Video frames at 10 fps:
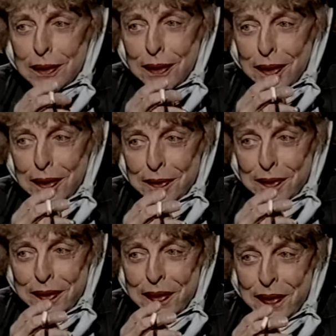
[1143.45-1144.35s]
No, I
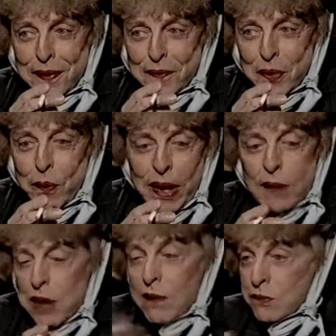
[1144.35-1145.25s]
haven't.
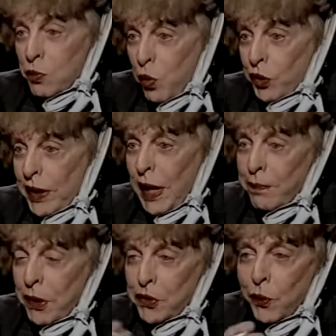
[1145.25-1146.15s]
Well, I'm, I'm
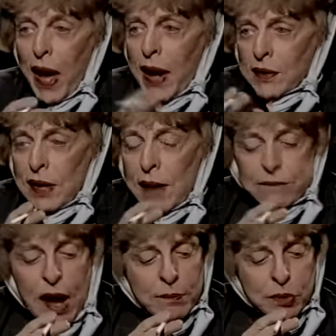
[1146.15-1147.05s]
working up a new
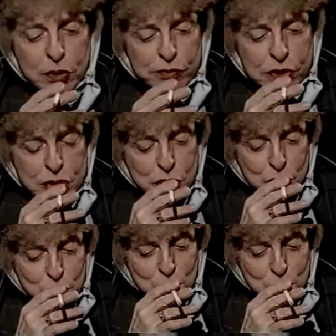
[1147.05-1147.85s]
act, and I'm, I'm nervous.